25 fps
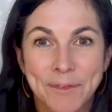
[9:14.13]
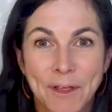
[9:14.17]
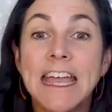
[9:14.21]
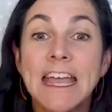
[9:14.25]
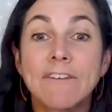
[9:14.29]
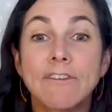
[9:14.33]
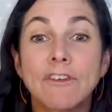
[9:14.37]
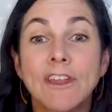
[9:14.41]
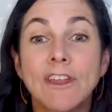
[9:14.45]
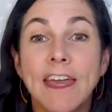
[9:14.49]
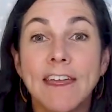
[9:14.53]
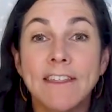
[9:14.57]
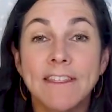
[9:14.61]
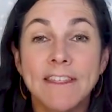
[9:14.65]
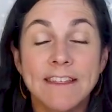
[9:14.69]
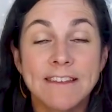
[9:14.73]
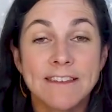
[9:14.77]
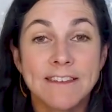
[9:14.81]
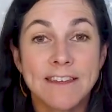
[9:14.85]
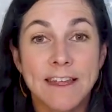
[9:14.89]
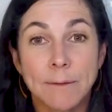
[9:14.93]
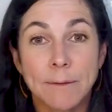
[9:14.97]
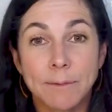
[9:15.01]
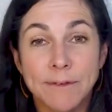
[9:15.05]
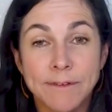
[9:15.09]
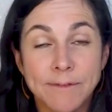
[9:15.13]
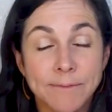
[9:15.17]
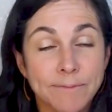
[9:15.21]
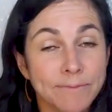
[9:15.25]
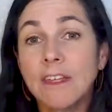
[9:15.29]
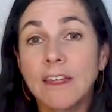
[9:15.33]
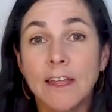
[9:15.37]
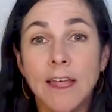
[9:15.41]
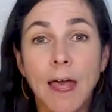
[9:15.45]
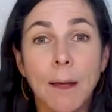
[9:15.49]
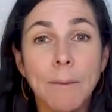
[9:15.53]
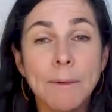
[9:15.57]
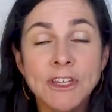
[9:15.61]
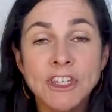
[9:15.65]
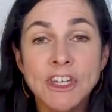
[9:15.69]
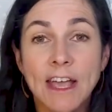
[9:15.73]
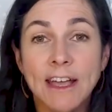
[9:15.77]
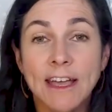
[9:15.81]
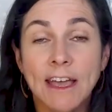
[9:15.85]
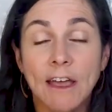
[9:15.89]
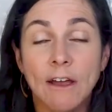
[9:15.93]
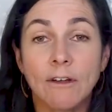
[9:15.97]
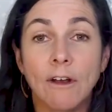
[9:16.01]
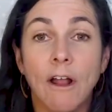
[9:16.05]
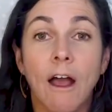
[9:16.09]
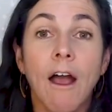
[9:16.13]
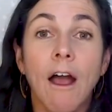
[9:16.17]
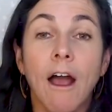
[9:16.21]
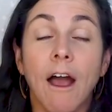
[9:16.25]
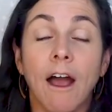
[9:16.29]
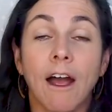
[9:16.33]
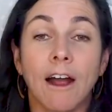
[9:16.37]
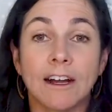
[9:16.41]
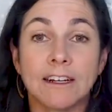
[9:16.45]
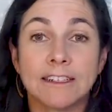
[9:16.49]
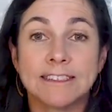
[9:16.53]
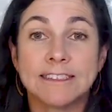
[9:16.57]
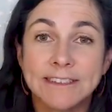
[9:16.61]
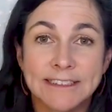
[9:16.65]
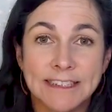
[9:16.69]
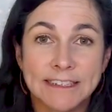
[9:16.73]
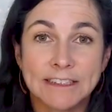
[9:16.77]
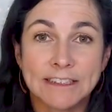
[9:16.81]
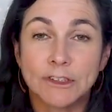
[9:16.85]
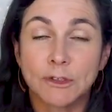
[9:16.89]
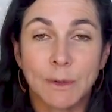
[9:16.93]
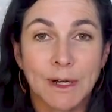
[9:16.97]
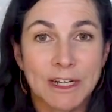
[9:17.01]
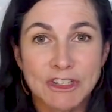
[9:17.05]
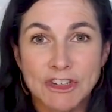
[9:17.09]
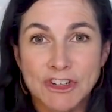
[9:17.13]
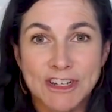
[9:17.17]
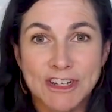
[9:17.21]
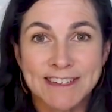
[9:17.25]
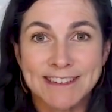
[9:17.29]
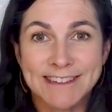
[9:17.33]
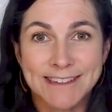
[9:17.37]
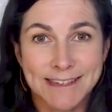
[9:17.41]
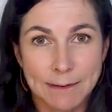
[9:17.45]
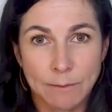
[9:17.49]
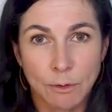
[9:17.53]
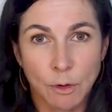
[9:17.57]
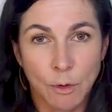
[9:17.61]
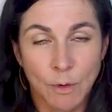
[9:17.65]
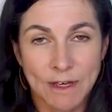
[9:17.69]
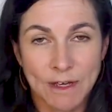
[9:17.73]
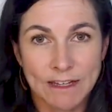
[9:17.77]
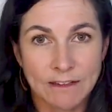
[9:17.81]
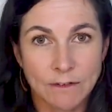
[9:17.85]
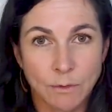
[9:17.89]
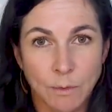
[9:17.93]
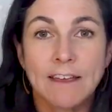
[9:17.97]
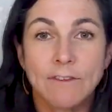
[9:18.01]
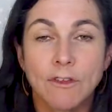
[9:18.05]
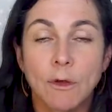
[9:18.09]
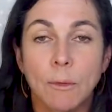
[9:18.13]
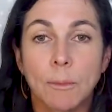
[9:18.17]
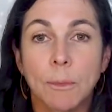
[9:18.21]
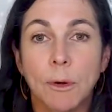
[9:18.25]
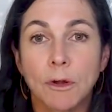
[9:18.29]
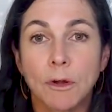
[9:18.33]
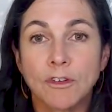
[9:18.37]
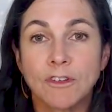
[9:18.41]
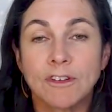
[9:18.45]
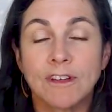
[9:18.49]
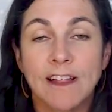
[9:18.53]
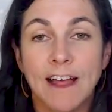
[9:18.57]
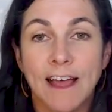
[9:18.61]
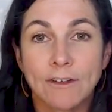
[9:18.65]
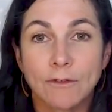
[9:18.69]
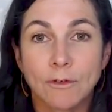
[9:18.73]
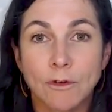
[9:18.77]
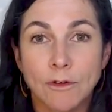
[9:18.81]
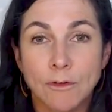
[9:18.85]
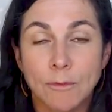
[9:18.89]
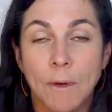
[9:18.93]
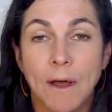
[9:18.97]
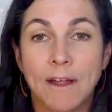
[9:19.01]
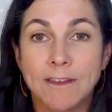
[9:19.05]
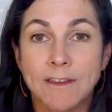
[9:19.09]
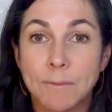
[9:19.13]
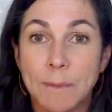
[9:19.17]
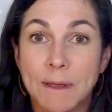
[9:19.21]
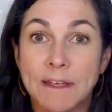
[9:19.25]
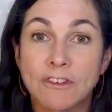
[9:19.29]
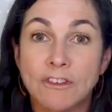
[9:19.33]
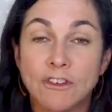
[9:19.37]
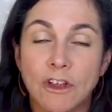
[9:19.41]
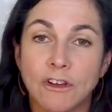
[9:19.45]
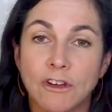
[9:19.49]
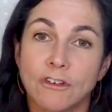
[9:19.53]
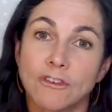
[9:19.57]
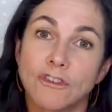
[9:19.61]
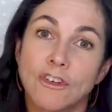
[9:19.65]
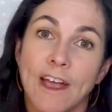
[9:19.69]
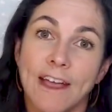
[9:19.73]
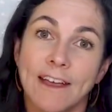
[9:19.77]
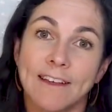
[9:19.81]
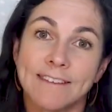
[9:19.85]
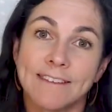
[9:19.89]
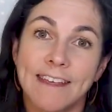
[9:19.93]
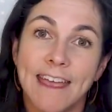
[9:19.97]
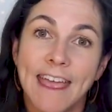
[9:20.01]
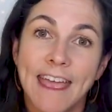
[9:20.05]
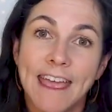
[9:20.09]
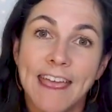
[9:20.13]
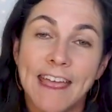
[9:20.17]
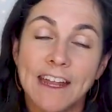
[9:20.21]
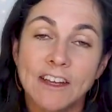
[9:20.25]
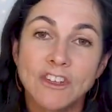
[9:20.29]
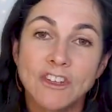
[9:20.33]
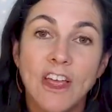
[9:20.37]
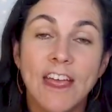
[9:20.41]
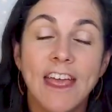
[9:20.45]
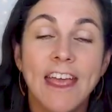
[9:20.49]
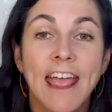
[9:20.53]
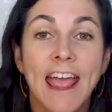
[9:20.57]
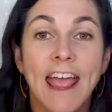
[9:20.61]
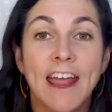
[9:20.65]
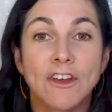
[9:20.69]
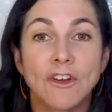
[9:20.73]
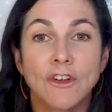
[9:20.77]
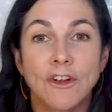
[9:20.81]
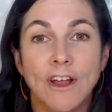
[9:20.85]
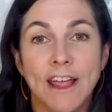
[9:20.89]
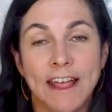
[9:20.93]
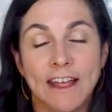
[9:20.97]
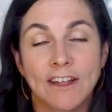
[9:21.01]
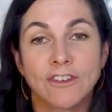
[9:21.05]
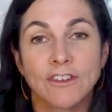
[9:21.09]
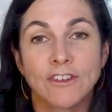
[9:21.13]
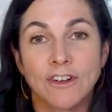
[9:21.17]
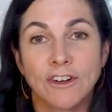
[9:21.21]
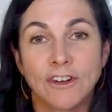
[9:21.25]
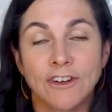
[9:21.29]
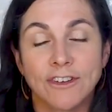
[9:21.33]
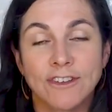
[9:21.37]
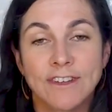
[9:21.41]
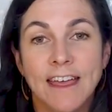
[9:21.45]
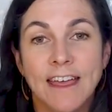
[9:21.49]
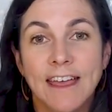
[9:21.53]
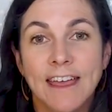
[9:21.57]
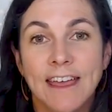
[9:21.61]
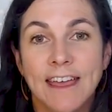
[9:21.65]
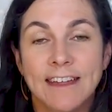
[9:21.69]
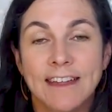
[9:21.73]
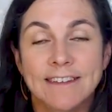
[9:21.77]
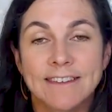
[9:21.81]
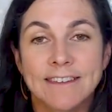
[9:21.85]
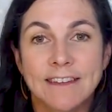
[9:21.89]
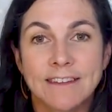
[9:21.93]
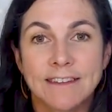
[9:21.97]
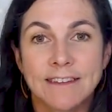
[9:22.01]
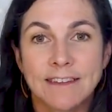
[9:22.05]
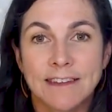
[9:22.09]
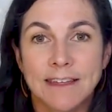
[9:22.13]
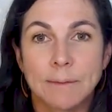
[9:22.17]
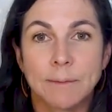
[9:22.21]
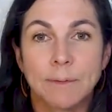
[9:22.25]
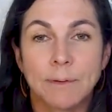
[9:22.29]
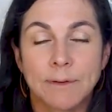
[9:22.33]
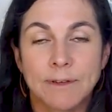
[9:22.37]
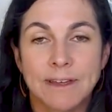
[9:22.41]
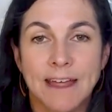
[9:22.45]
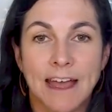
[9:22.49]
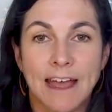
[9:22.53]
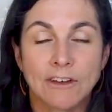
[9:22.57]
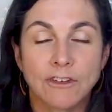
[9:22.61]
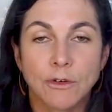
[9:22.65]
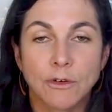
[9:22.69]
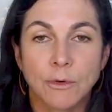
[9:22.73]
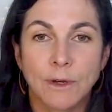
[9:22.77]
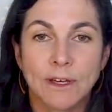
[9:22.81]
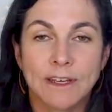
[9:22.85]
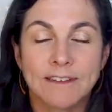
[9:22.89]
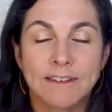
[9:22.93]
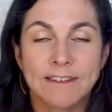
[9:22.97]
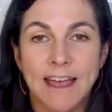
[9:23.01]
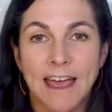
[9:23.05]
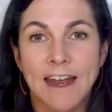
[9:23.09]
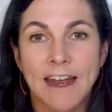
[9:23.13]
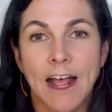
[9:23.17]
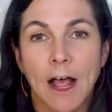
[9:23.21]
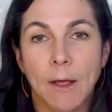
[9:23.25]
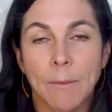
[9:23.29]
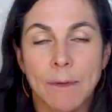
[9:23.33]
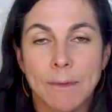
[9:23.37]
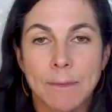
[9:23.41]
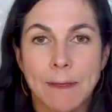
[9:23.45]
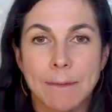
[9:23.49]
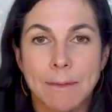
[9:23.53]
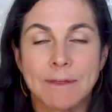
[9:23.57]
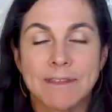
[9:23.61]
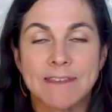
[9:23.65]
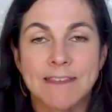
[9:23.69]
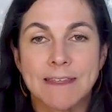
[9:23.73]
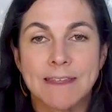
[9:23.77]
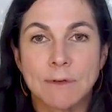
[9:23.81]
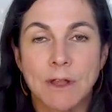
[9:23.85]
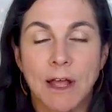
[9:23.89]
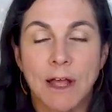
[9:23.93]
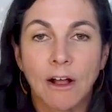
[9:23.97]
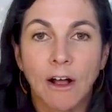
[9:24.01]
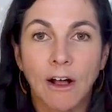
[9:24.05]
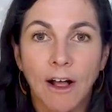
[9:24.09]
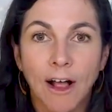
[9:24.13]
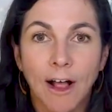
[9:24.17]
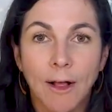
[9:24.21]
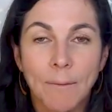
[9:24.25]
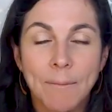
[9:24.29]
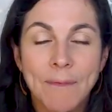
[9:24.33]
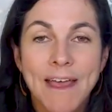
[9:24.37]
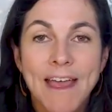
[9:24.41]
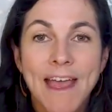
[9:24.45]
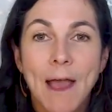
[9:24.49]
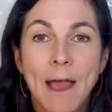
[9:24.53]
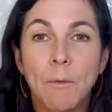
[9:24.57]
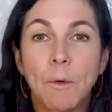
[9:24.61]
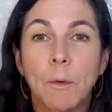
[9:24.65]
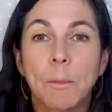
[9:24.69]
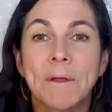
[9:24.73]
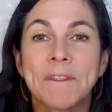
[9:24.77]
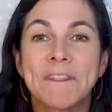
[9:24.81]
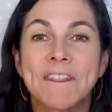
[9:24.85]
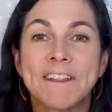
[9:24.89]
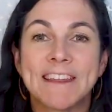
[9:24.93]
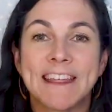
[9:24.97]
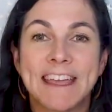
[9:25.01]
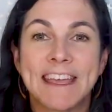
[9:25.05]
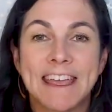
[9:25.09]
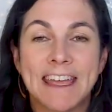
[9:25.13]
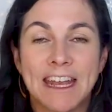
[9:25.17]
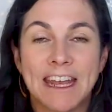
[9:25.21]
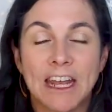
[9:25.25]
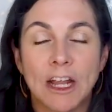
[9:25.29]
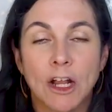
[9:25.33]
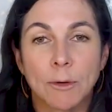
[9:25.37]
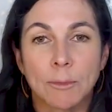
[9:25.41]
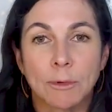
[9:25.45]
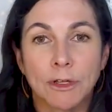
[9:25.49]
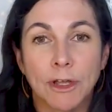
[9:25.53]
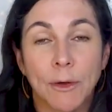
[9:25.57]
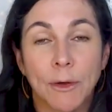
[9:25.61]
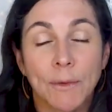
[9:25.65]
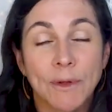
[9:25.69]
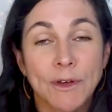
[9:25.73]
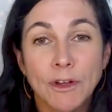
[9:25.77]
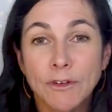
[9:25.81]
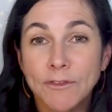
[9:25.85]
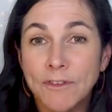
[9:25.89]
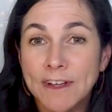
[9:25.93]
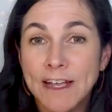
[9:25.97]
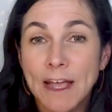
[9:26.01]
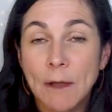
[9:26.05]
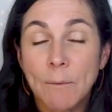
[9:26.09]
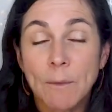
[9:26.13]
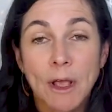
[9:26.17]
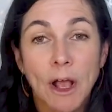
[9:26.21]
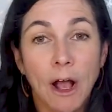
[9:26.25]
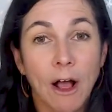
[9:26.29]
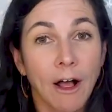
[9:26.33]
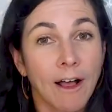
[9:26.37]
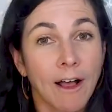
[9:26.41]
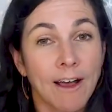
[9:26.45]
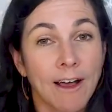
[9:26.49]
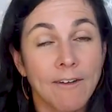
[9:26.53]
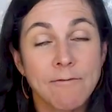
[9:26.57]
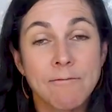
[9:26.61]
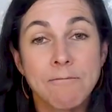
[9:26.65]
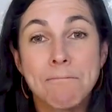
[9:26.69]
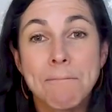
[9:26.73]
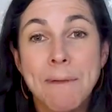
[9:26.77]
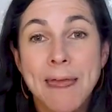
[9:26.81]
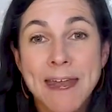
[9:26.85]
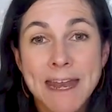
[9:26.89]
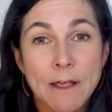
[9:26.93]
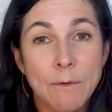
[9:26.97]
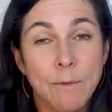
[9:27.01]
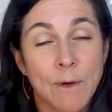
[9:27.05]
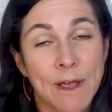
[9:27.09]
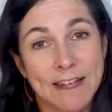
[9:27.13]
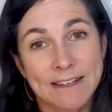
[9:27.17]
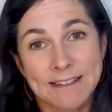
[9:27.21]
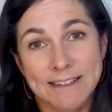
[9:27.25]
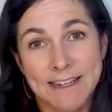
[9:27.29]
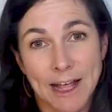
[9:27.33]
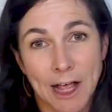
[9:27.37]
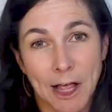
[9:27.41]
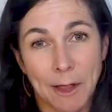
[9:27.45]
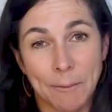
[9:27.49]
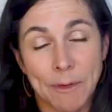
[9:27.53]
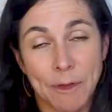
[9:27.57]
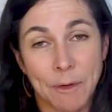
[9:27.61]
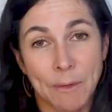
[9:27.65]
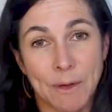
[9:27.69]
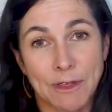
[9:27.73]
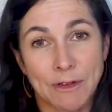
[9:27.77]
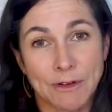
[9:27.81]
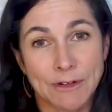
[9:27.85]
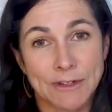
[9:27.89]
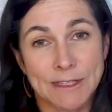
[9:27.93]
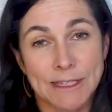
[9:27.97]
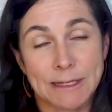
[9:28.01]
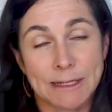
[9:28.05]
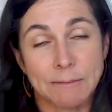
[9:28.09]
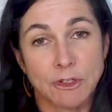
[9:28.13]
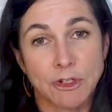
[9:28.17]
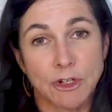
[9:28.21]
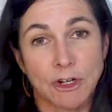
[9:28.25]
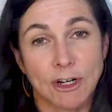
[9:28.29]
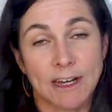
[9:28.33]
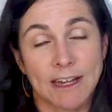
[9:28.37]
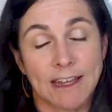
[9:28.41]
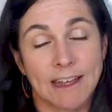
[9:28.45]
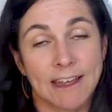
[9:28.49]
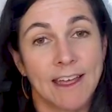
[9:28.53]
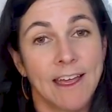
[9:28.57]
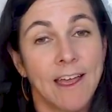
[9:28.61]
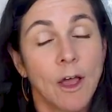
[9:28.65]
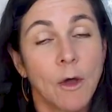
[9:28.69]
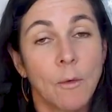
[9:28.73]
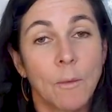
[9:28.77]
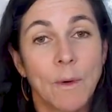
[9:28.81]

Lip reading: If you like these tips, come and check out our 6-question sleep quiz. It gives you a personalized response based on your child's age and your answers. It's sleep-quiz@helpingbabysleep.com. We'll put the link in here below. And don't forget, we all have many ways to help you in your sleep journey.